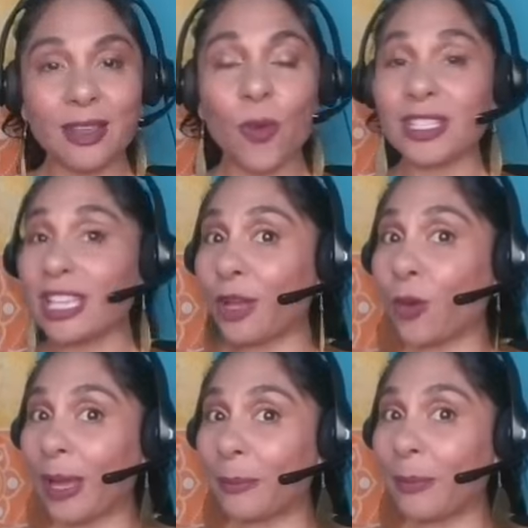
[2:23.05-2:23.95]
once I
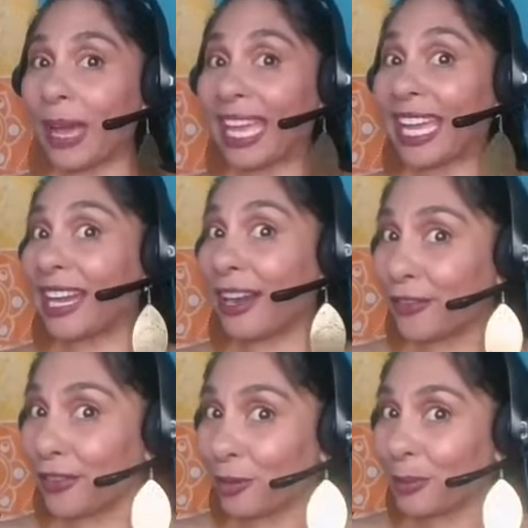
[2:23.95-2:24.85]
quit my
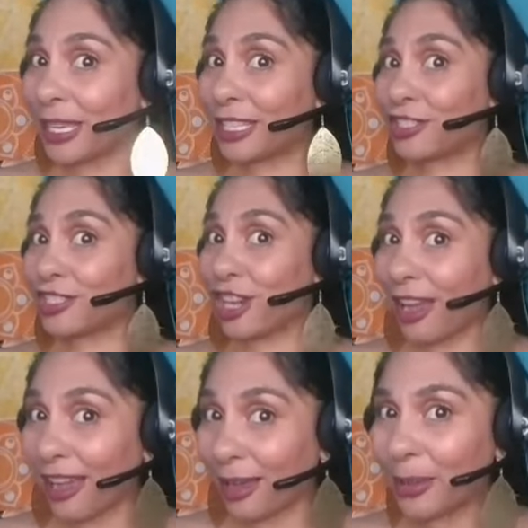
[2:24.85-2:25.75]
government
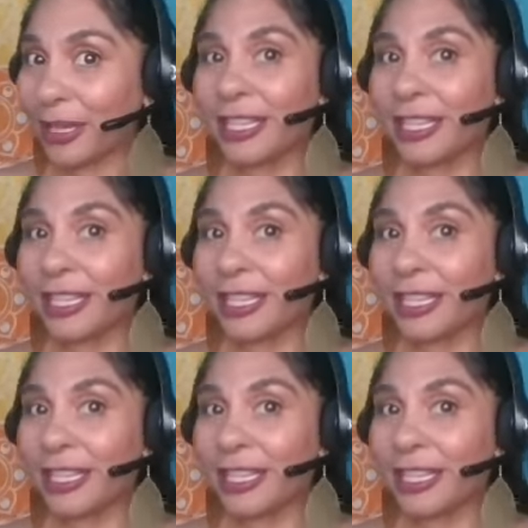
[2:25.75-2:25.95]
job